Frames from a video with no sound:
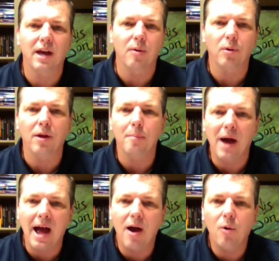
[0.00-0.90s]
that will
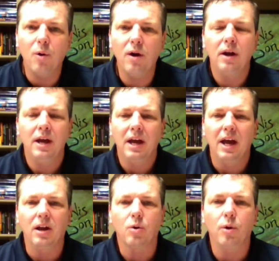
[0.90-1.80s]
empower
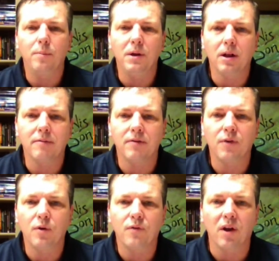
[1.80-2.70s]
and equip you to live a
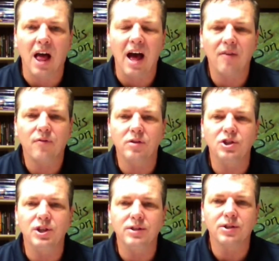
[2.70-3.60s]
fruitful life for
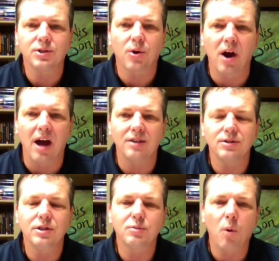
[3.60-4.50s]
Jesus Christ.
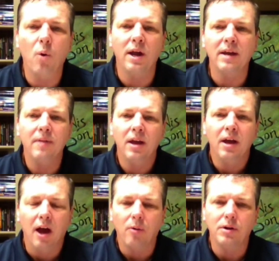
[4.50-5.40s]
This morning,
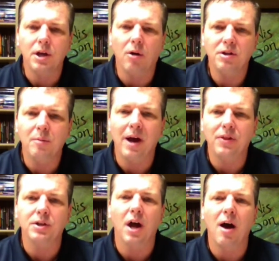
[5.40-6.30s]
I want to talk to you about
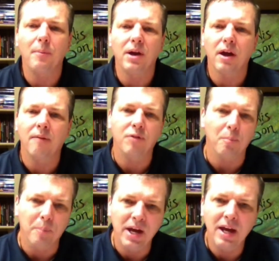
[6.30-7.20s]
the topic of the
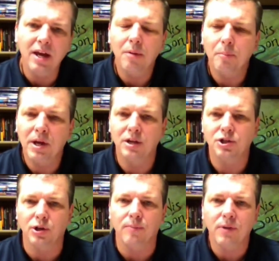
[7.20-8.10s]
big
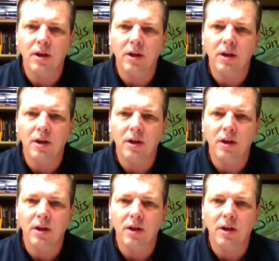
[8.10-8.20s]
picture.